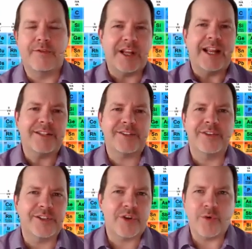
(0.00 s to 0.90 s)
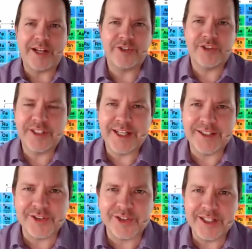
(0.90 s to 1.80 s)
If you can answer this question
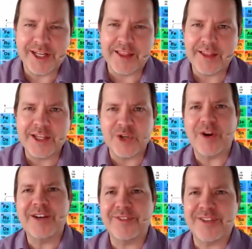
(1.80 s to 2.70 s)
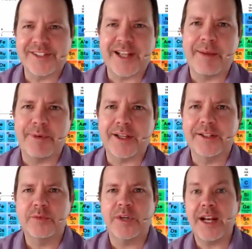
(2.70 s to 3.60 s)
on the screen, I think you're ready for this topic.
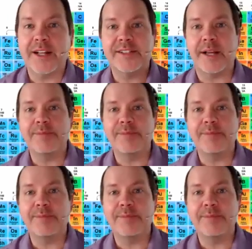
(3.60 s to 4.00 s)
What kind of